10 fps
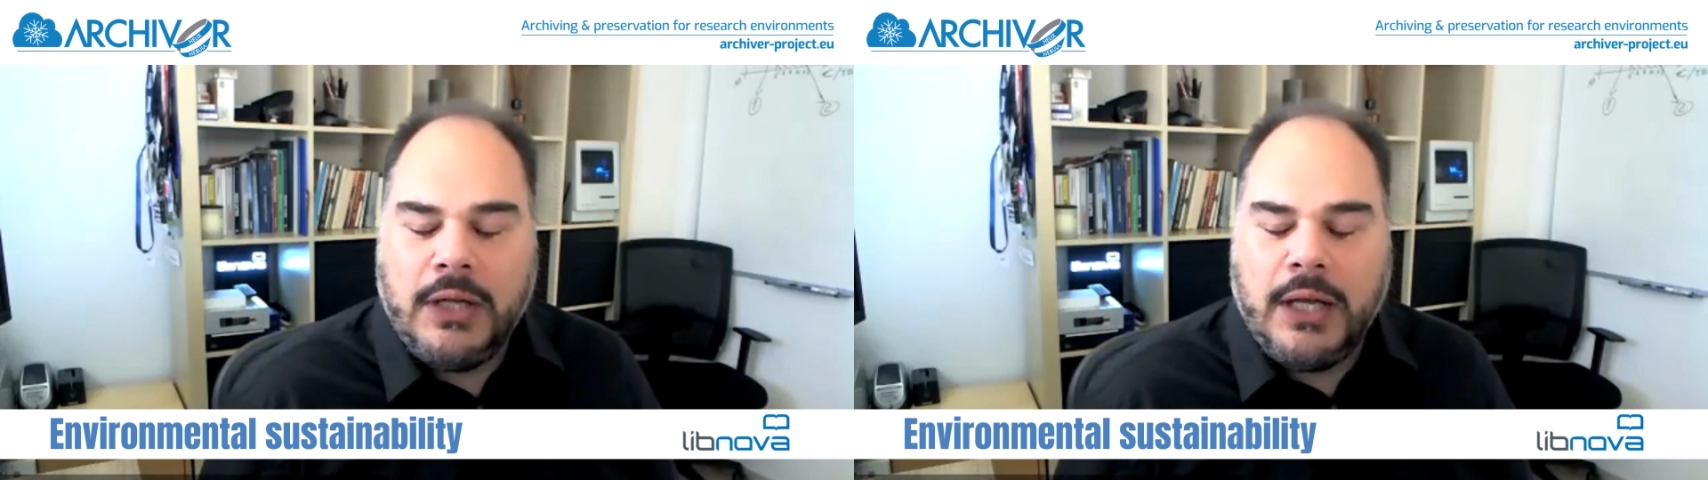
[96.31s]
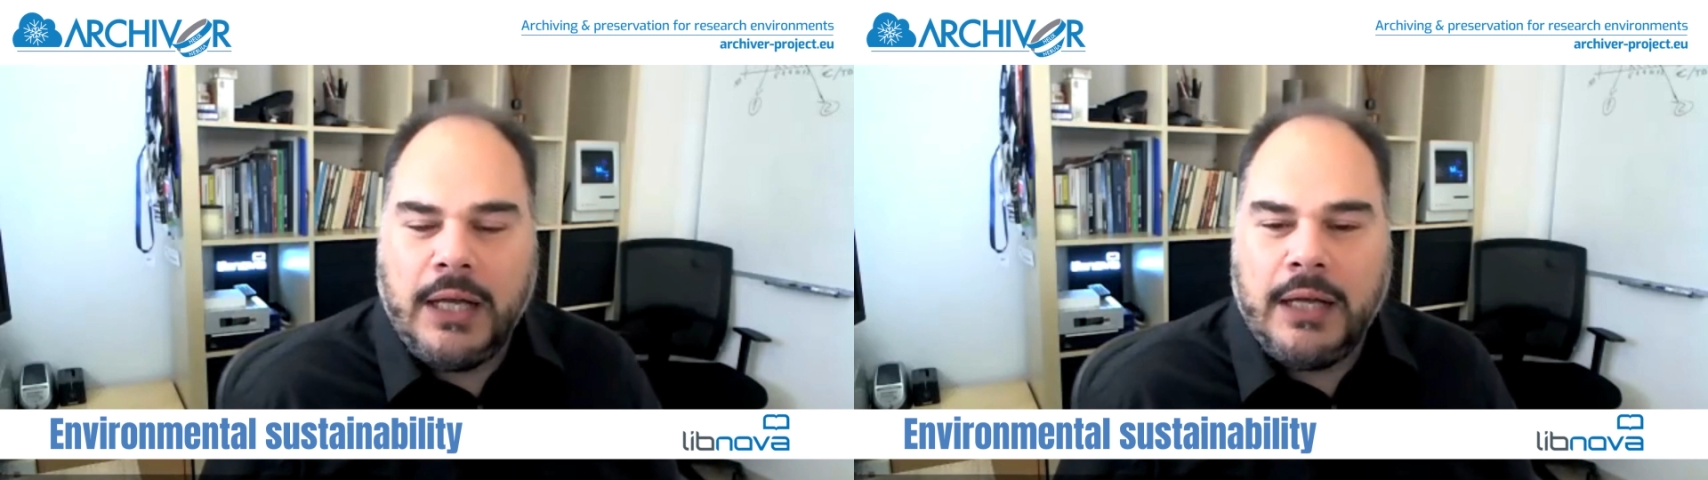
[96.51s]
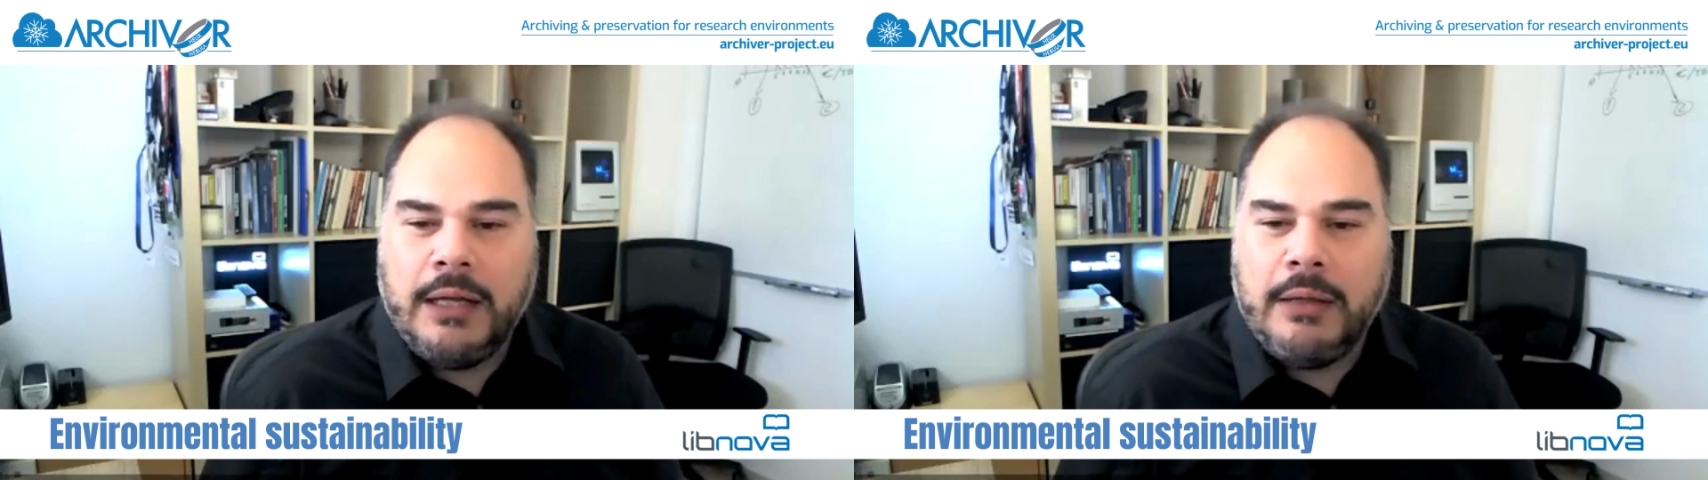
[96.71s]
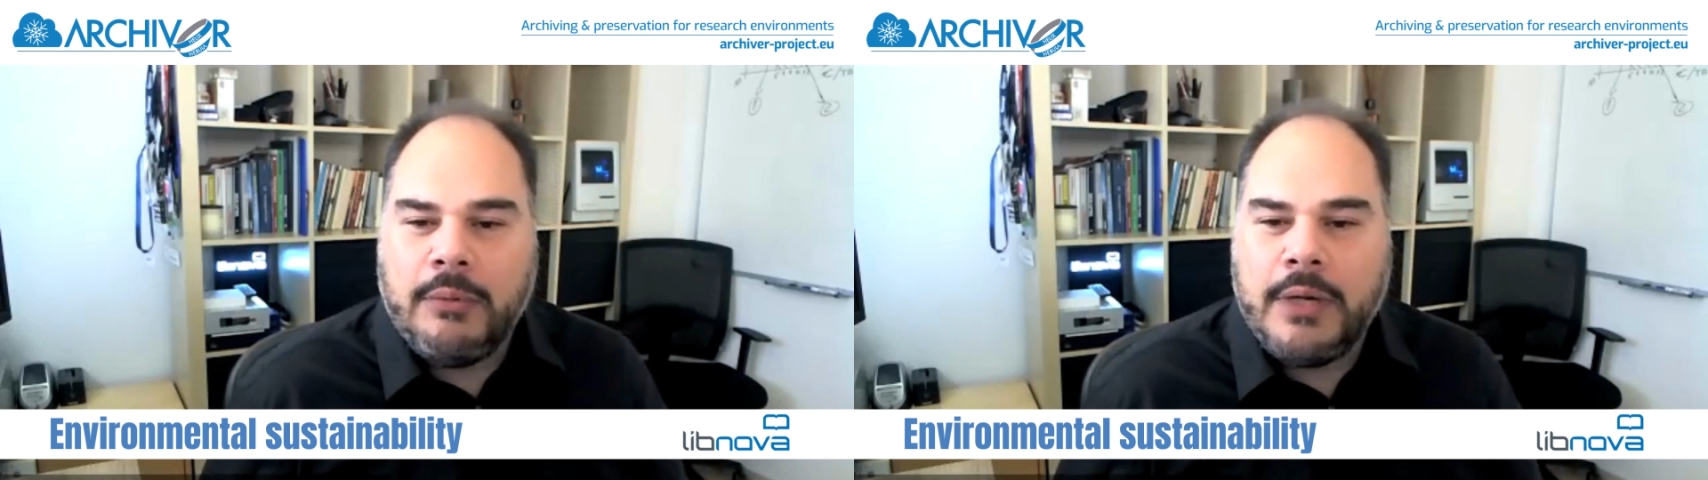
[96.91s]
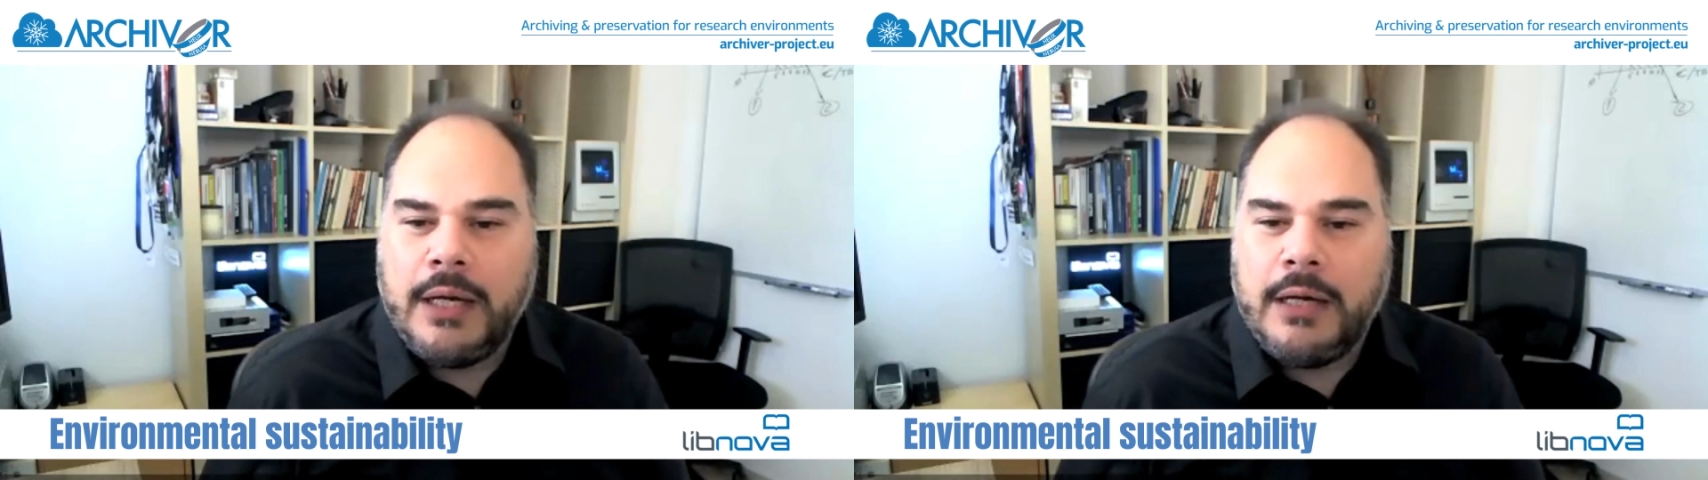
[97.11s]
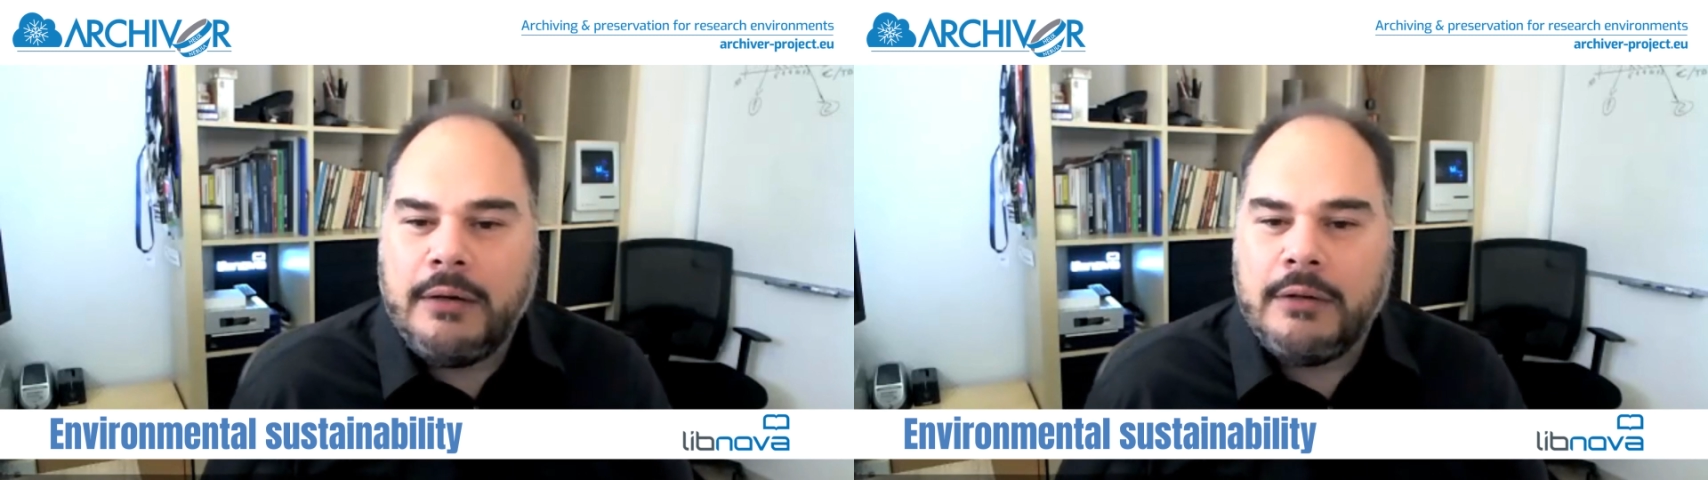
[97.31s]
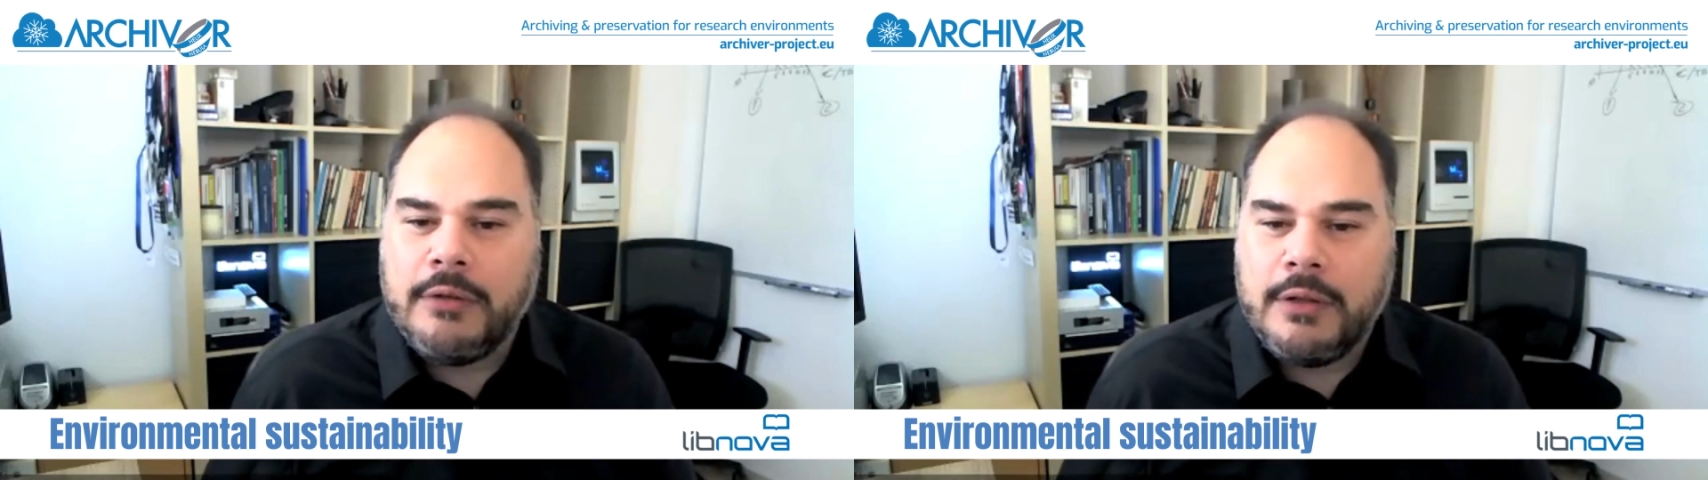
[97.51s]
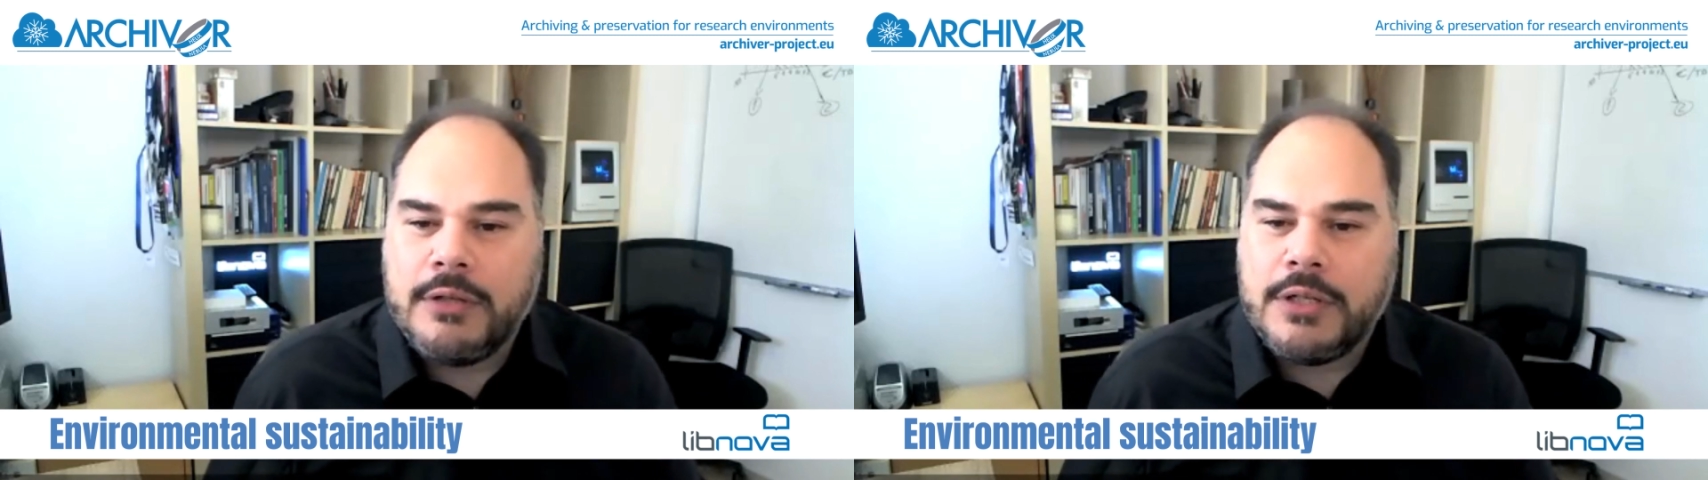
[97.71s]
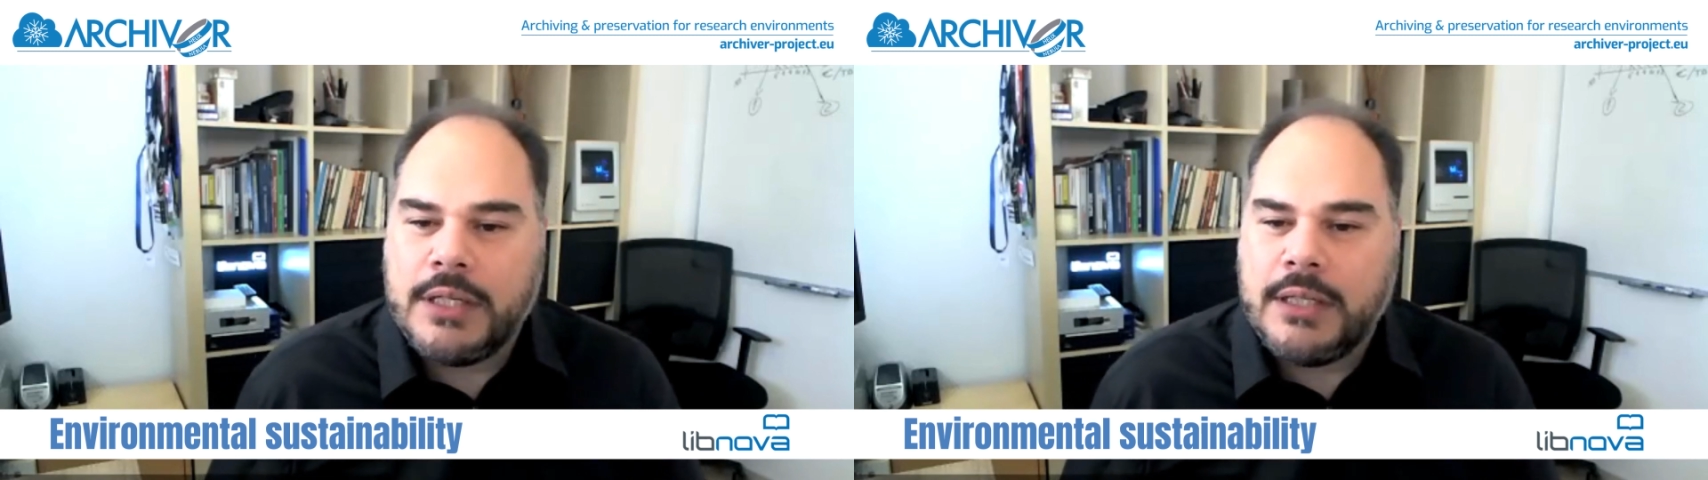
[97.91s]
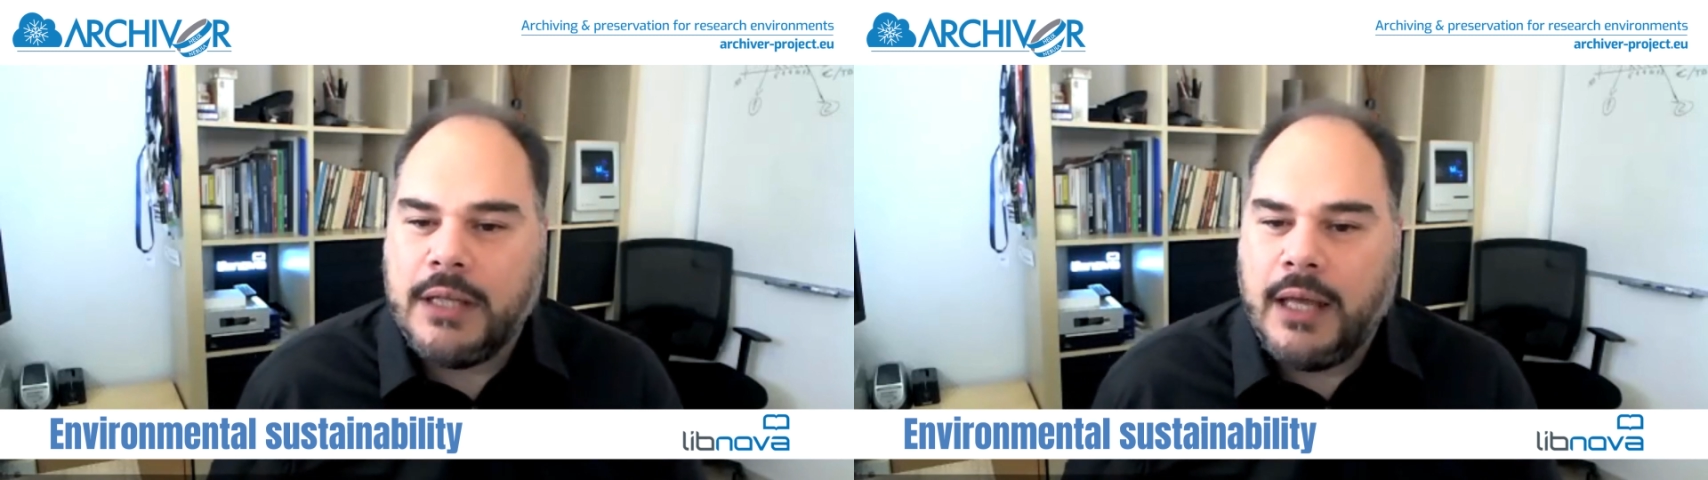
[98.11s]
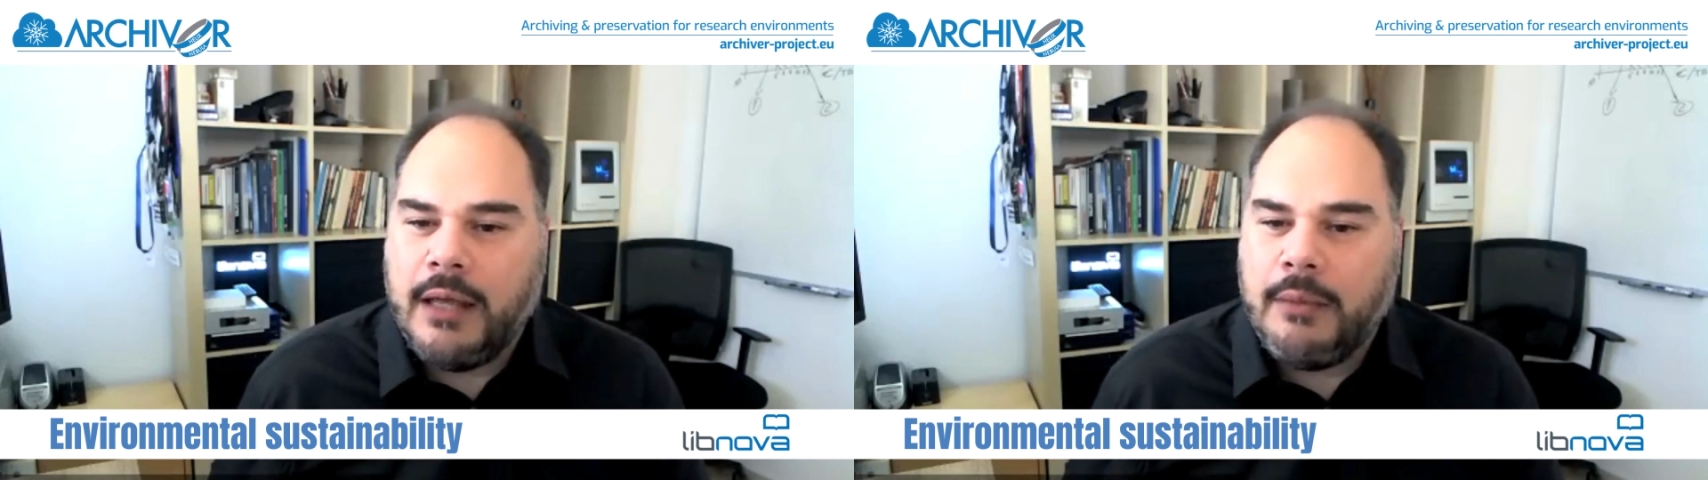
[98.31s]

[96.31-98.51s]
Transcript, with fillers: uh, we are reducing the